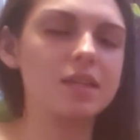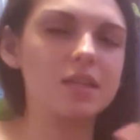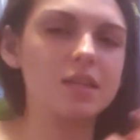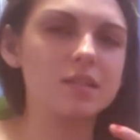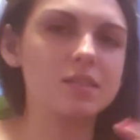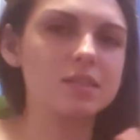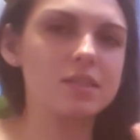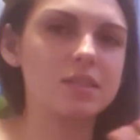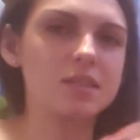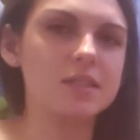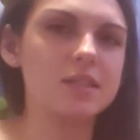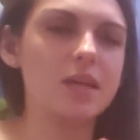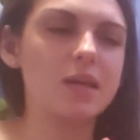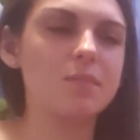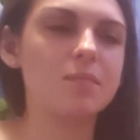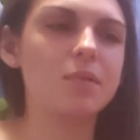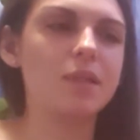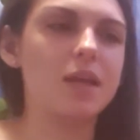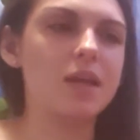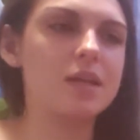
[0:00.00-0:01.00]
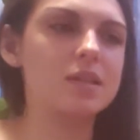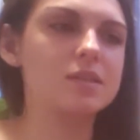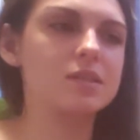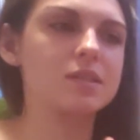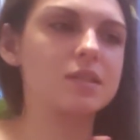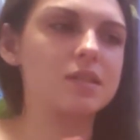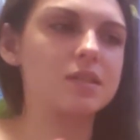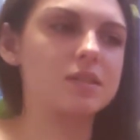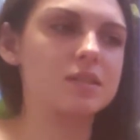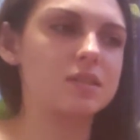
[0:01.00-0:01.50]
needs to take place.
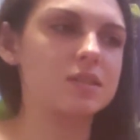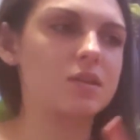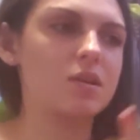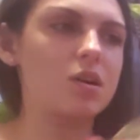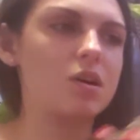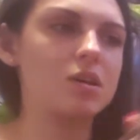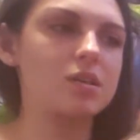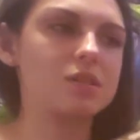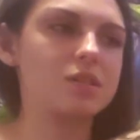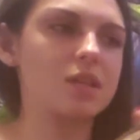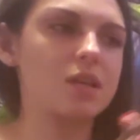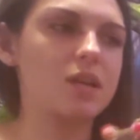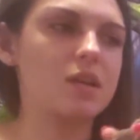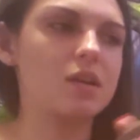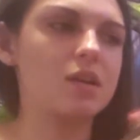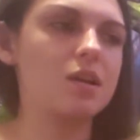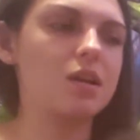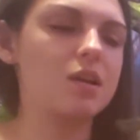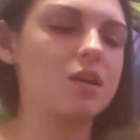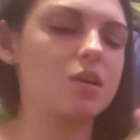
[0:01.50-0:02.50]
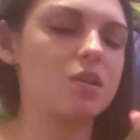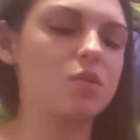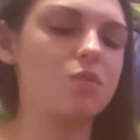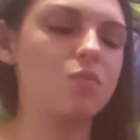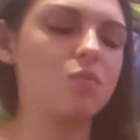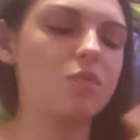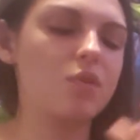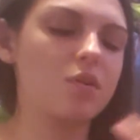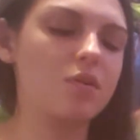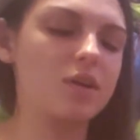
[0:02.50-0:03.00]
It's causing
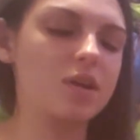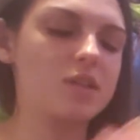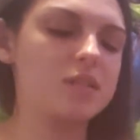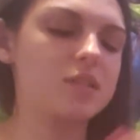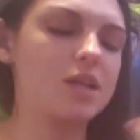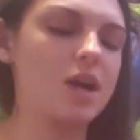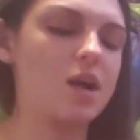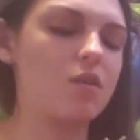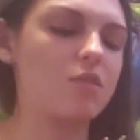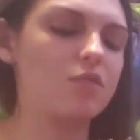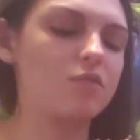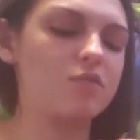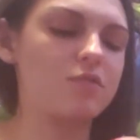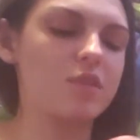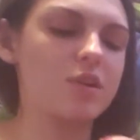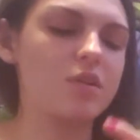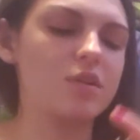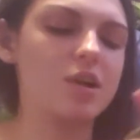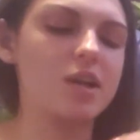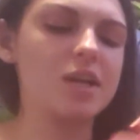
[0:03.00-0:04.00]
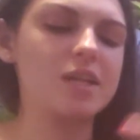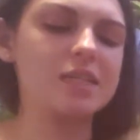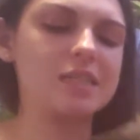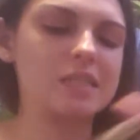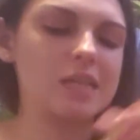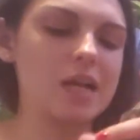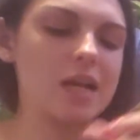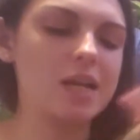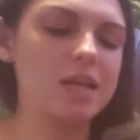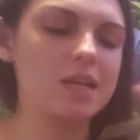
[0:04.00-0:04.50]
worry, doubt, fear,
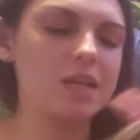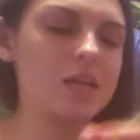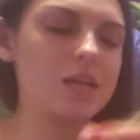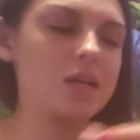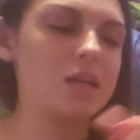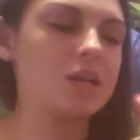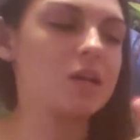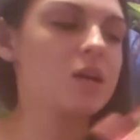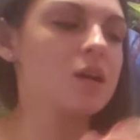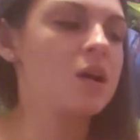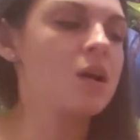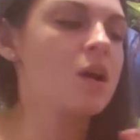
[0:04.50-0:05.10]
anxiety.